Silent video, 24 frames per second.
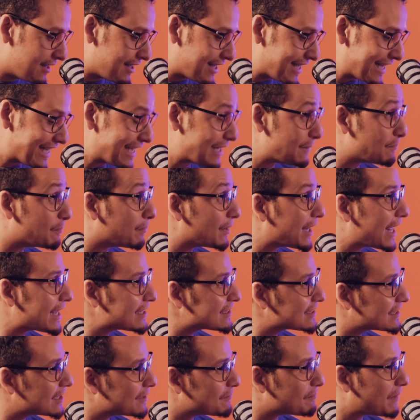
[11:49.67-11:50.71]
He
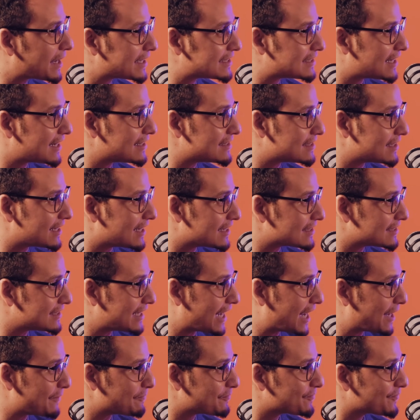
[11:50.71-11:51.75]
blessed him by changing his
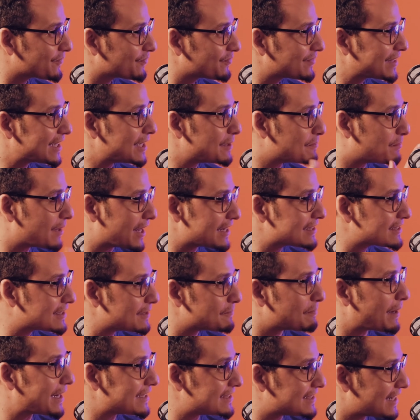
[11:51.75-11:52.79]
name, he mm. blessed him
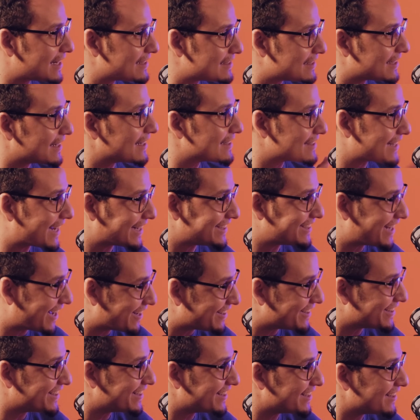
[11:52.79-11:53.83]
by mm. changing his
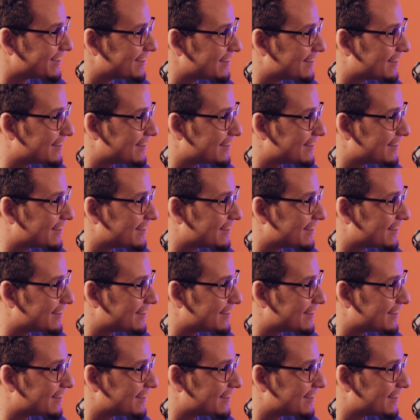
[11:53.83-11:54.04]
identity.